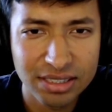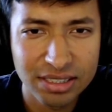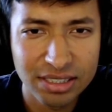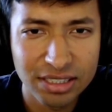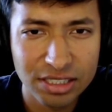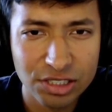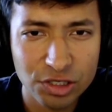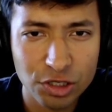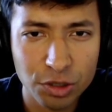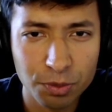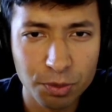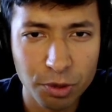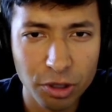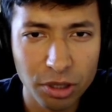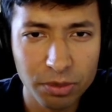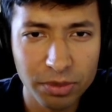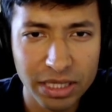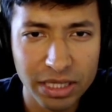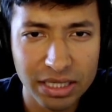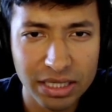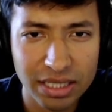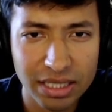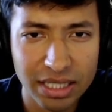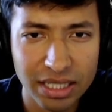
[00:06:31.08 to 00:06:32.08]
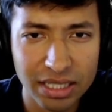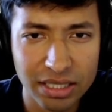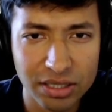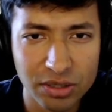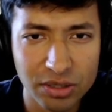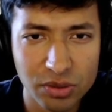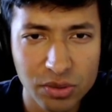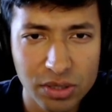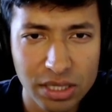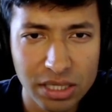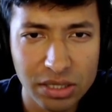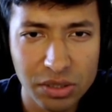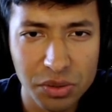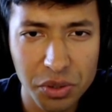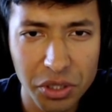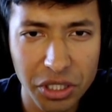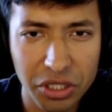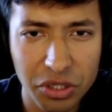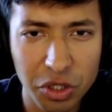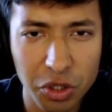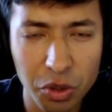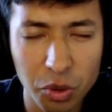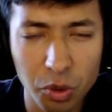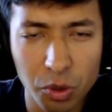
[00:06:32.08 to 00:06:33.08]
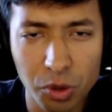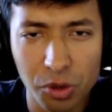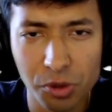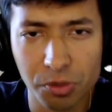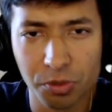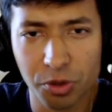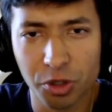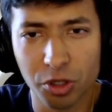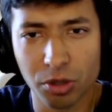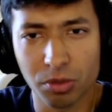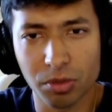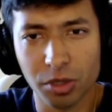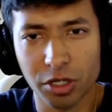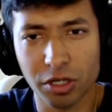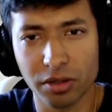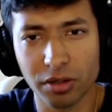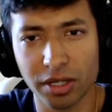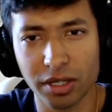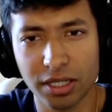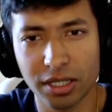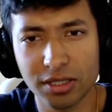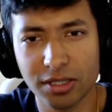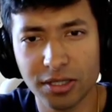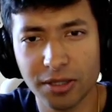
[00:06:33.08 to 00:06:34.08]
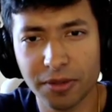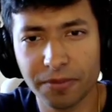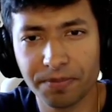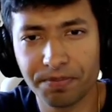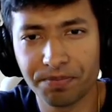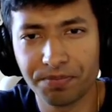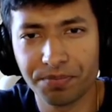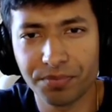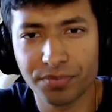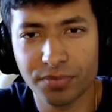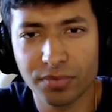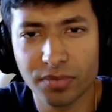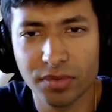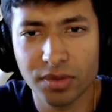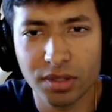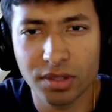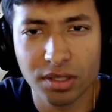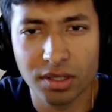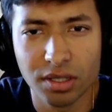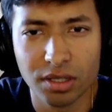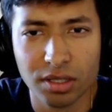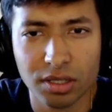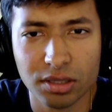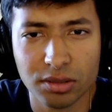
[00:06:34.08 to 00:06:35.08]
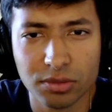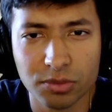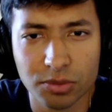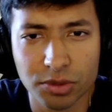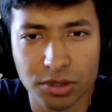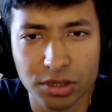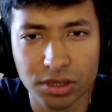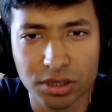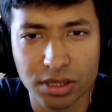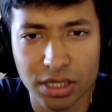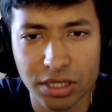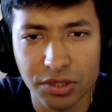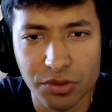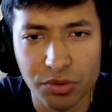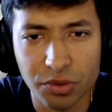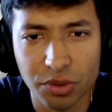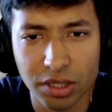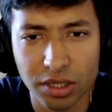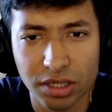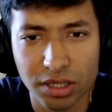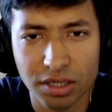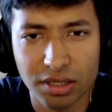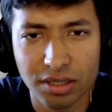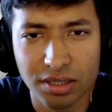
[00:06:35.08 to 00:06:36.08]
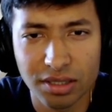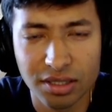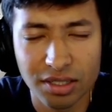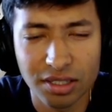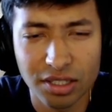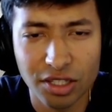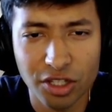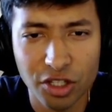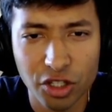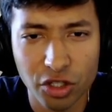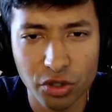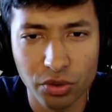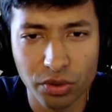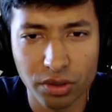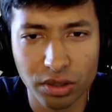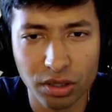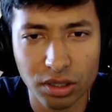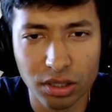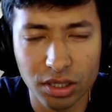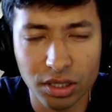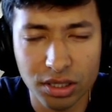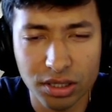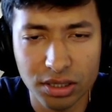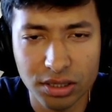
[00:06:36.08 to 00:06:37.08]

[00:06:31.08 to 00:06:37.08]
Department head, you said you liked the old Miram, correct? Huh? Well, that's right. You're in luck.